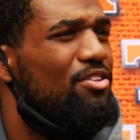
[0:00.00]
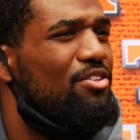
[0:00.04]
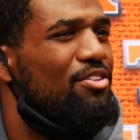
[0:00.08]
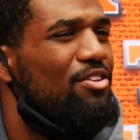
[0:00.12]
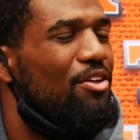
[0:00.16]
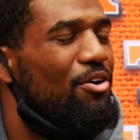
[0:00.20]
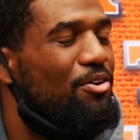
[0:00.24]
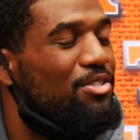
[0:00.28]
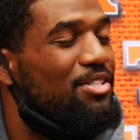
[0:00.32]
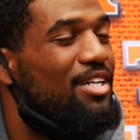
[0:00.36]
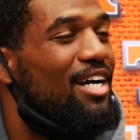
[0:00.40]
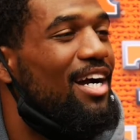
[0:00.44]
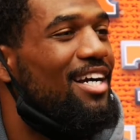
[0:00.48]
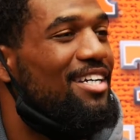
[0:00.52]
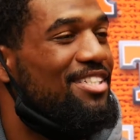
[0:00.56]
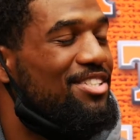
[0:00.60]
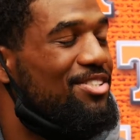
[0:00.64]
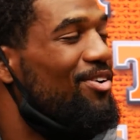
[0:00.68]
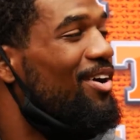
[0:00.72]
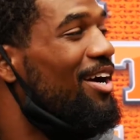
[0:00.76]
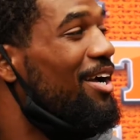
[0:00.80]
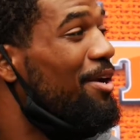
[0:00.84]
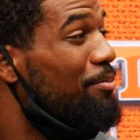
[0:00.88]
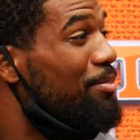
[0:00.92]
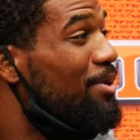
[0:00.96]
Those guys know
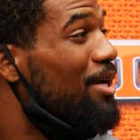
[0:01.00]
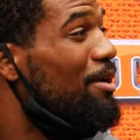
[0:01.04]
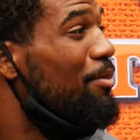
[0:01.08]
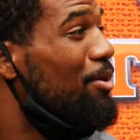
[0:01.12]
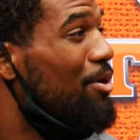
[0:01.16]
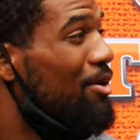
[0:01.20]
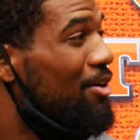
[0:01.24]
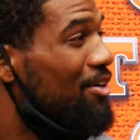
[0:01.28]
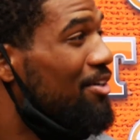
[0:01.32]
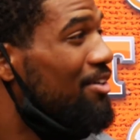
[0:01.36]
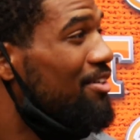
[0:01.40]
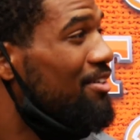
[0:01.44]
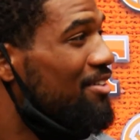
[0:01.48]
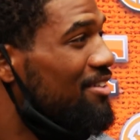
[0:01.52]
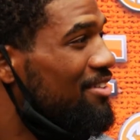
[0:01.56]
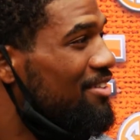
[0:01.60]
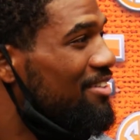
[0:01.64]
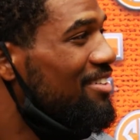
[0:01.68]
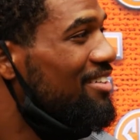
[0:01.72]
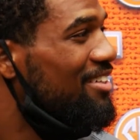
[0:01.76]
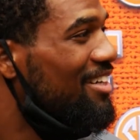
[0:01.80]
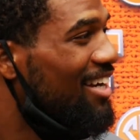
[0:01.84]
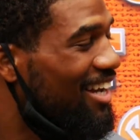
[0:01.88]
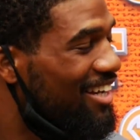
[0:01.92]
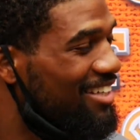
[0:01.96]
how to play ball.
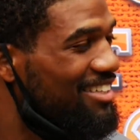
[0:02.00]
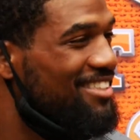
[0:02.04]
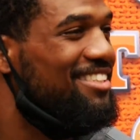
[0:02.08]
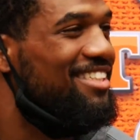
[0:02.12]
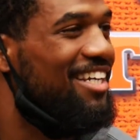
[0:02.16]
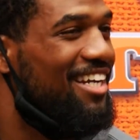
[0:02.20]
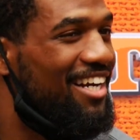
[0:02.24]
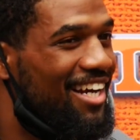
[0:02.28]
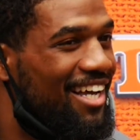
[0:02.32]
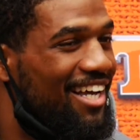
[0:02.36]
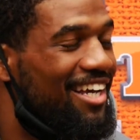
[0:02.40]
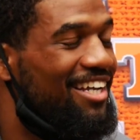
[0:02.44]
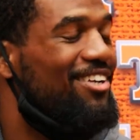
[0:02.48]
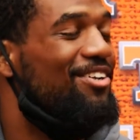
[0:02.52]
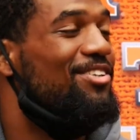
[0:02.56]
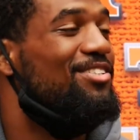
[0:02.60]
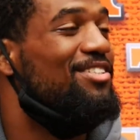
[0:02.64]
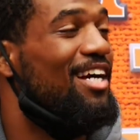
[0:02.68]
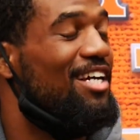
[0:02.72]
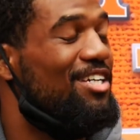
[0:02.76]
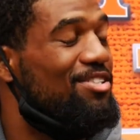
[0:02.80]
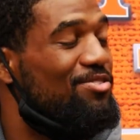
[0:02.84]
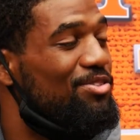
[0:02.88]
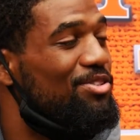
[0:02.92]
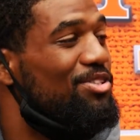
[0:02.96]
I'll say that those
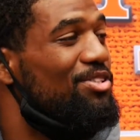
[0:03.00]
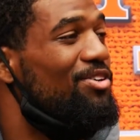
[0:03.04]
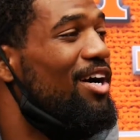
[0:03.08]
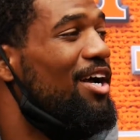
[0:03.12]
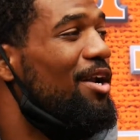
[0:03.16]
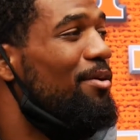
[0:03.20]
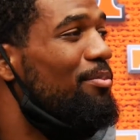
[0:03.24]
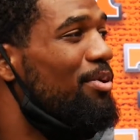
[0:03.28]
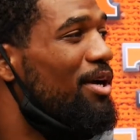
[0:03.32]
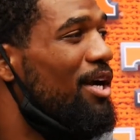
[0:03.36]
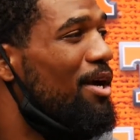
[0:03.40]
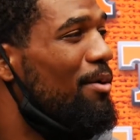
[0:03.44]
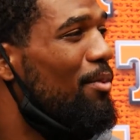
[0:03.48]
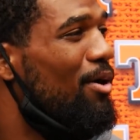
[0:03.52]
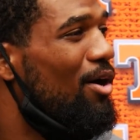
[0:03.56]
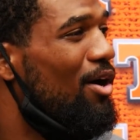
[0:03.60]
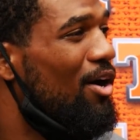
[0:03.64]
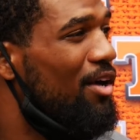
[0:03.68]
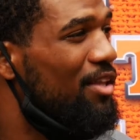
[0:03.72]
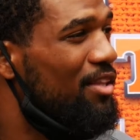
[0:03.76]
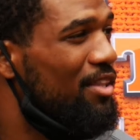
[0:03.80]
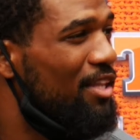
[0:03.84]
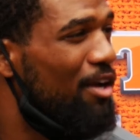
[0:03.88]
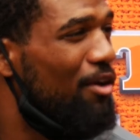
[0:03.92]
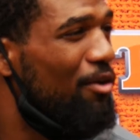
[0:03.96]
guys really know how to play ball,
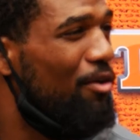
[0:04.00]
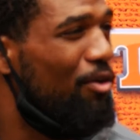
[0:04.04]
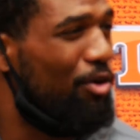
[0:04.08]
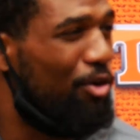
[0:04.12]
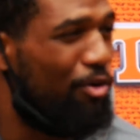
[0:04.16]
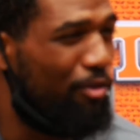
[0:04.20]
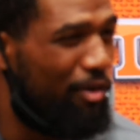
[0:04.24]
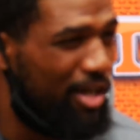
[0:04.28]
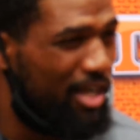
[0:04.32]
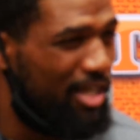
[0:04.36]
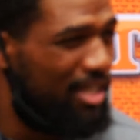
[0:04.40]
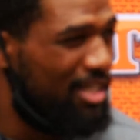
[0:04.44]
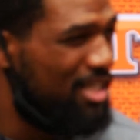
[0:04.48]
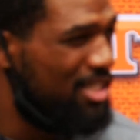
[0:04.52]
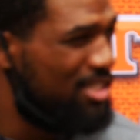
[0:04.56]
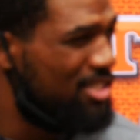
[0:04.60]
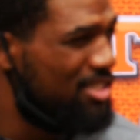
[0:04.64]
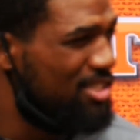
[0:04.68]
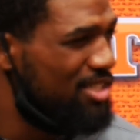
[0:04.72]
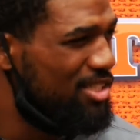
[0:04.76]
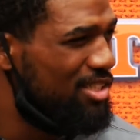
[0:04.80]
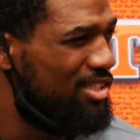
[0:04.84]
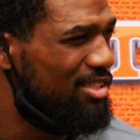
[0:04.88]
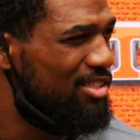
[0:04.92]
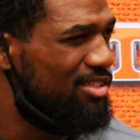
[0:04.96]
and they're a great addition
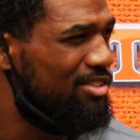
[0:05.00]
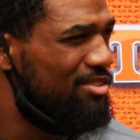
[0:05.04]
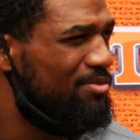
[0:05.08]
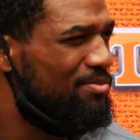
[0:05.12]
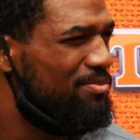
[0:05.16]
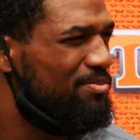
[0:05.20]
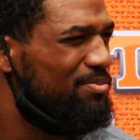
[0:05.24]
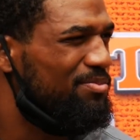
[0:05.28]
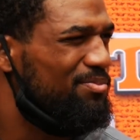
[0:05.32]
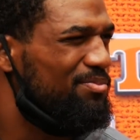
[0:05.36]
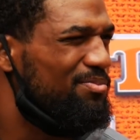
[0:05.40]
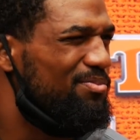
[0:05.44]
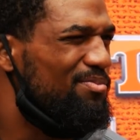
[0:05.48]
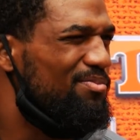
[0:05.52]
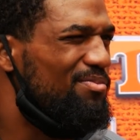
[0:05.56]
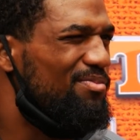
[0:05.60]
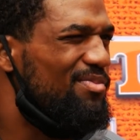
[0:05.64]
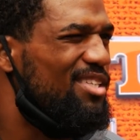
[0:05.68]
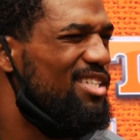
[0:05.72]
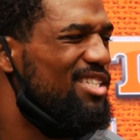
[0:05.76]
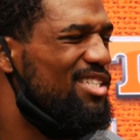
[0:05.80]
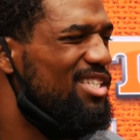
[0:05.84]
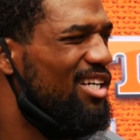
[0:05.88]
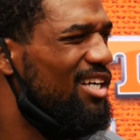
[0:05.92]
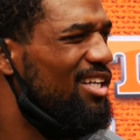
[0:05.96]
to
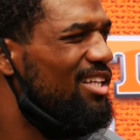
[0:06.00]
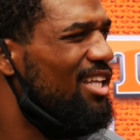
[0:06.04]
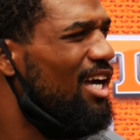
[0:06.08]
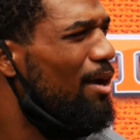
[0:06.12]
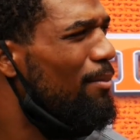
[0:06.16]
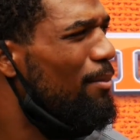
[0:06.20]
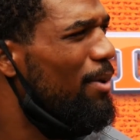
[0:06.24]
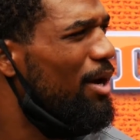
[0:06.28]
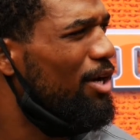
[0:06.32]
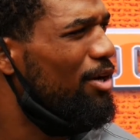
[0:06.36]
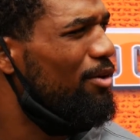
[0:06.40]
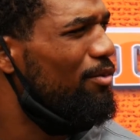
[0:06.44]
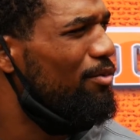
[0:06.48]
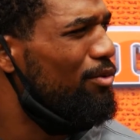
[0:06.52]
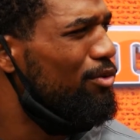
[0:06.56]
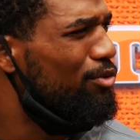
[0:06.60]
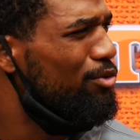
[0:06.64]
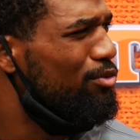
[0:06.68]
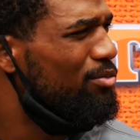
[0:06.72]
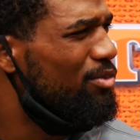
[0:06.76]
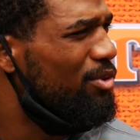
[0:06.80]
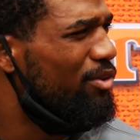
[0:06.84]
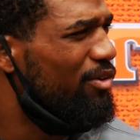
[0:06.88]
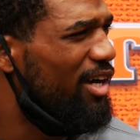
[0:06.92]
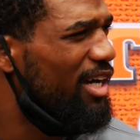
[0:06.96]
to the linebacker
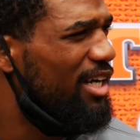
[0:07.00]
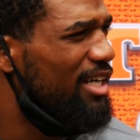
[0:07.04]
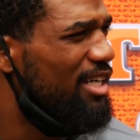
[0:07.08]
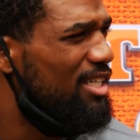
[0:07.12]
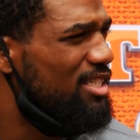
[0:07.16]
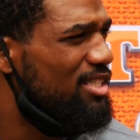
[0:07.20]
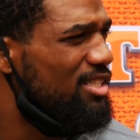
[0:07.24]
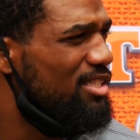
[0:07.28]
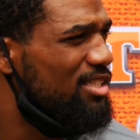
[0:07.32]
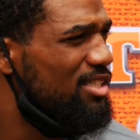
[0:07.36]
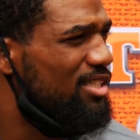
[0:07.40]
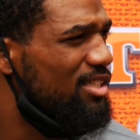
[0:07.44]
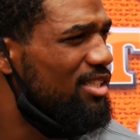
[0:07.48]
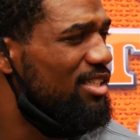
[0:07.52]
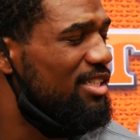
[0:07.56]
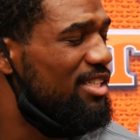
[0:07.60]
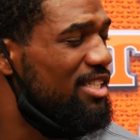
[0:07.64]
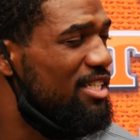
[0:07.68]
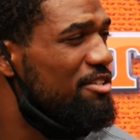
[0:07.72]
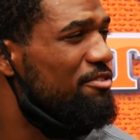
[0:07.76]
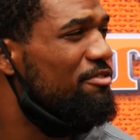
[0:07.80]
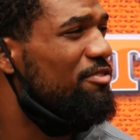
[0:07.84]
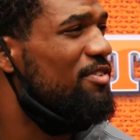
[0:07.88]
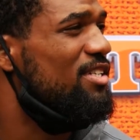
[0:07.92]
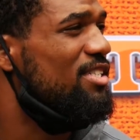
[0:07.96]
room, a great addition to the
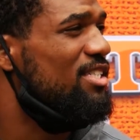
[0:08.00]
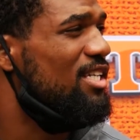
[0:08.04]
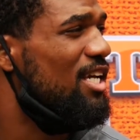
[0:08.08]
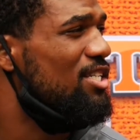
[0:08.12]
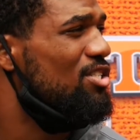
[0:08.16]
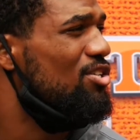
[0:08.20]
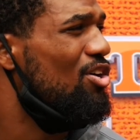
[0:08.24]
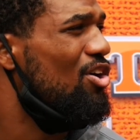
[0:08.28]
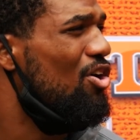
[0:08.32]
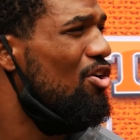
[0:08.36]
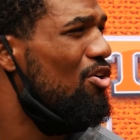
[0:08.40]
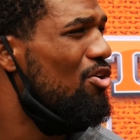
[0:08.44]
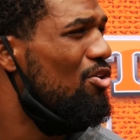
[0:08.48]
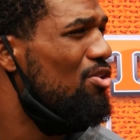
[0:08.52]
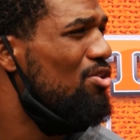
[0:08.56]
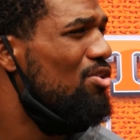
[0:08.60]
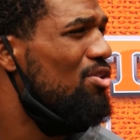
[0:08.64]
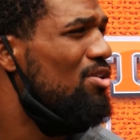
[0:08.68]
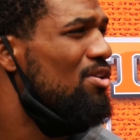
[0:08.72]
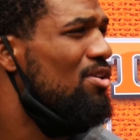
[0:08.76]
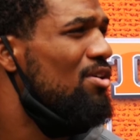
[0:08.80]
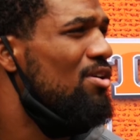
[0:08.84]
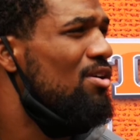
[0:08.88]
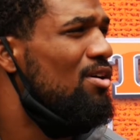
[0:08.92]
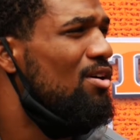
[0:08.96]
defense as a whole.
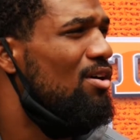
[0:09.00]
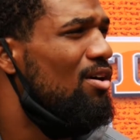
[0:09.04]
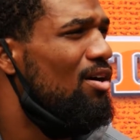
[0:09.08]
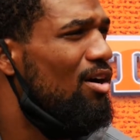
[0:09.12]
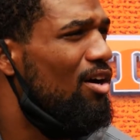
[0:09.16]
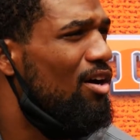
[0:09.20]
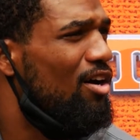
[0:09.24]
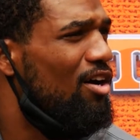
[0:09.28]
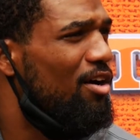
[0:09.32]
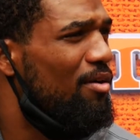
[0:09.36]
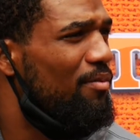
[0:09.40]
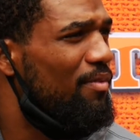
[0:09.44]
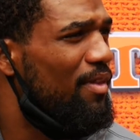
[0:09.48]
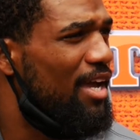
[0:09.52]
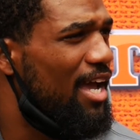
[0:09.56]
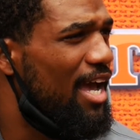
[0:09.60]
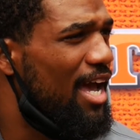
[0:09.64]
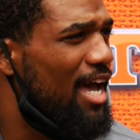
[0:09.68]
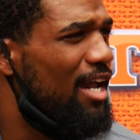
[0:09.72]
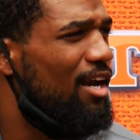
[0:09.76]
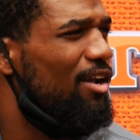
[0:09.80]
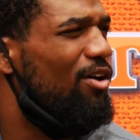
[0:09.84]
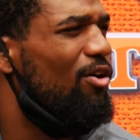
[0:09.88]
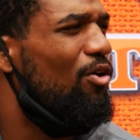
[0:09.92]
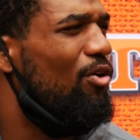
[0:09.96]
Um, they
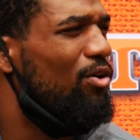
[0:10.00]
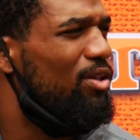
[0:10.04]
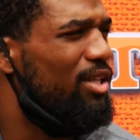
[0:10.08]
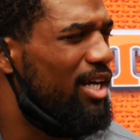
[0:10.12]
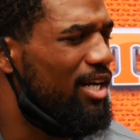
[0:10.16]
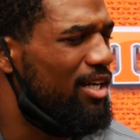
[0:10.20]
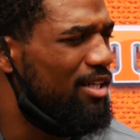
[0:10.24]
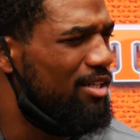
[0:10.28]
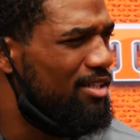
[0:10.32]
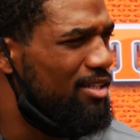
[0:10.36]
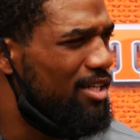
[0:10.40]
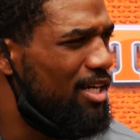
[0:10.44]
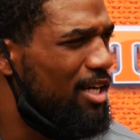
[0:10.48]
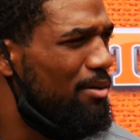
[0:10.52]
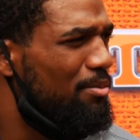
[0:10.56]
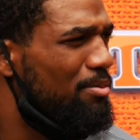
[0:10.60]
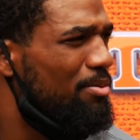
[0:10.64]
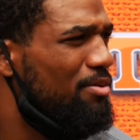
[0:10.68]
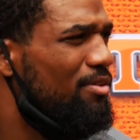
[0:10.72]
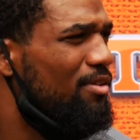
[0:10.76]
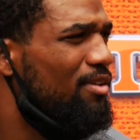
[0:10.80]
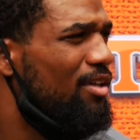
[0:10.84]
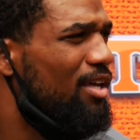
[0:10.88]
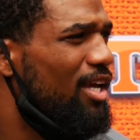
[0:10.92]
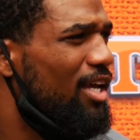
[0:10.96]
add a whole lot of depth,
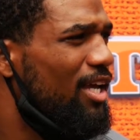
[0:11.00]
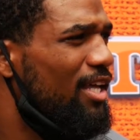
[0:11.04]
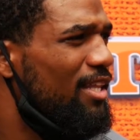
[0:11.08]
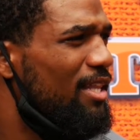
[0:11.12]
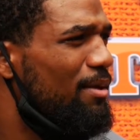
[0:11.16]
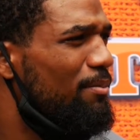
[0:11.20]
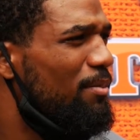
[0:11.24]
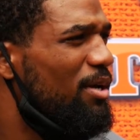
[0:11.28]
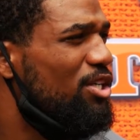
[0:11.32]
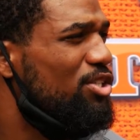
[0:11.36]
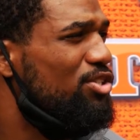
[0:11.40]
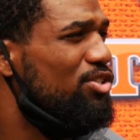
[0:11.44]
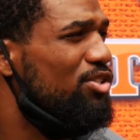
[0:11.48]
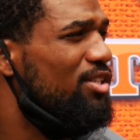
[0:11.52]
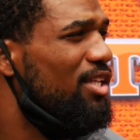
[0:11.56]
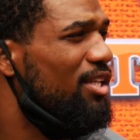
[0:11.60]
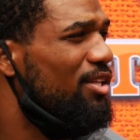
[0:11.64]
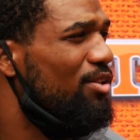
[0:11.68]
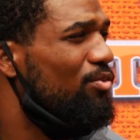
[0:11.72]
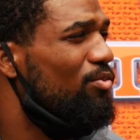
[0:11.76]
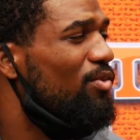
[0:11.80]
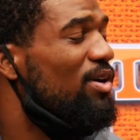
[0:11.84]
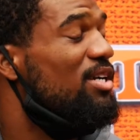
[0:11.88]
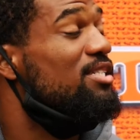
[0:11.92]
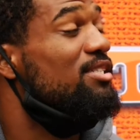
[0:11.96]
and they make sure that the
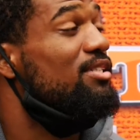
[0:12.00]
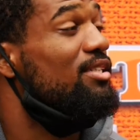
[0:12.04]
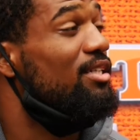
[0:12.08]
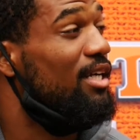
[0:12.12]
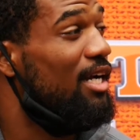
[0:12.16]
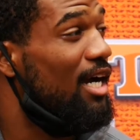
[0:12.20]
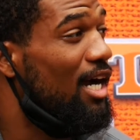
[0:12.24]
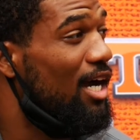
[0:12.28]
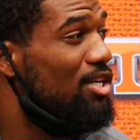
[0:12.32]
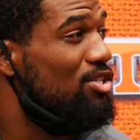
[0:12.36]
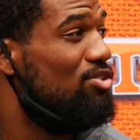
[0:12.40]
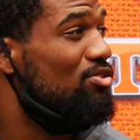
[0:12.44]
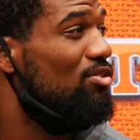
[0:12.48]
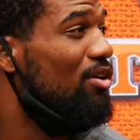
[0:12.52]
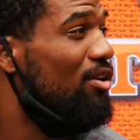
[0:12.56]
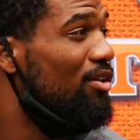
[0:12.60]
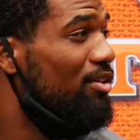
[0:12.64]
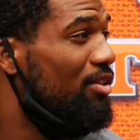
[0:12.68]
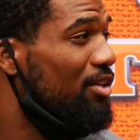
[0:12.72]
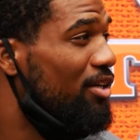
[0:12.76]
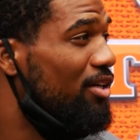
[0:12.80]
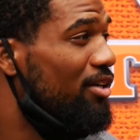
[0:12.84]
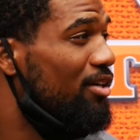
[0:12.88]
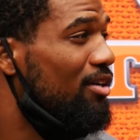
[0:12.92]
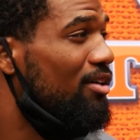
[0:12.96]
rest of the guys are on
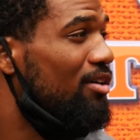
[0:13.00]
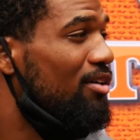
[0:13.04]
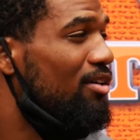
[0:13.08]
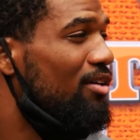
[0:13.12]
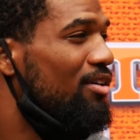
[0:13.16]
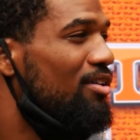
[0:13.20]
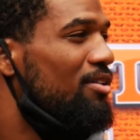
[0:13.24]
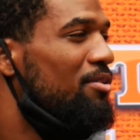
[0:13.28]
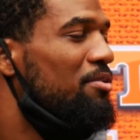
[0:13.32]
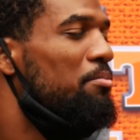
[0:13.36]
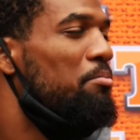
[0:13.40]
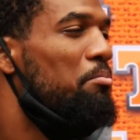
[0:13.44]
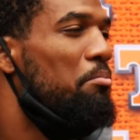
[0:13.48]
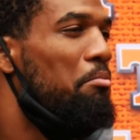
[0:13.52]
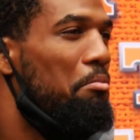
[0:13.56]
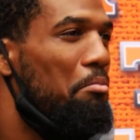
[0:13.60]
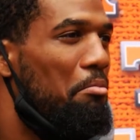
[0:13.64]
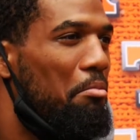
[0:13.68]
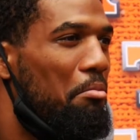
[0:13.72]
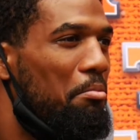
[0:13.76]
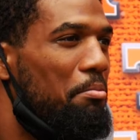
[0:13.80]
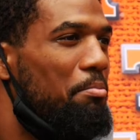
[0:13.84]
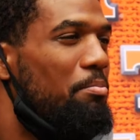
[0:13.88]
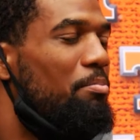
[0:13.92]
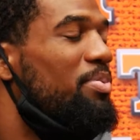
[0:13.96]
their
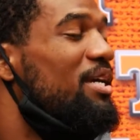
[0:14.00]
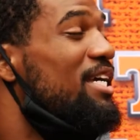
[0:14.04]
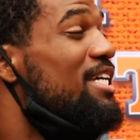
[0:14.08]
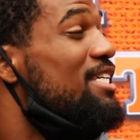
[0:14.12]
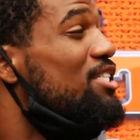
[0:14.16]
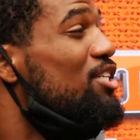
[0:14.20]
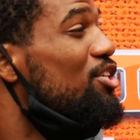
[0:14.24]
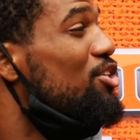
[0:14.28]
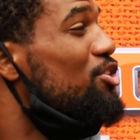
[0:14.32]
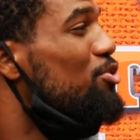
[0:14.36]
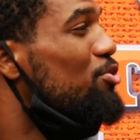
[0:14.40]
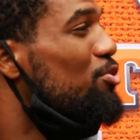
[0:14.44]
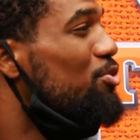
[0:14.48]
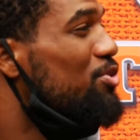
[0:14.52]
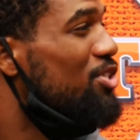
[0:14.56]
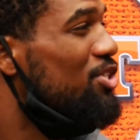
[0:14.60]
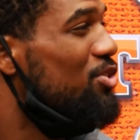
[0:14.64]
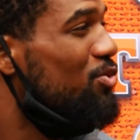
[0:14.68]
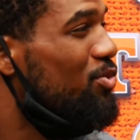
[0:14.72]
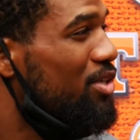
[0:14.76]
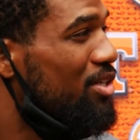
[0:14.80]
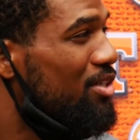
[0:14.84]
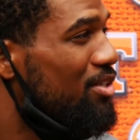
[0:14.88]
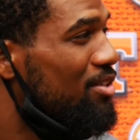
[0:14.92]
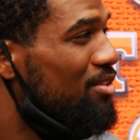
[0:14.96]
P's and Q's as
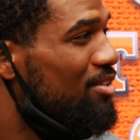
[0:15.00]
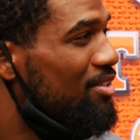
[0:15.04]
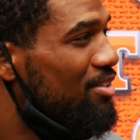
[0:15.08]
well.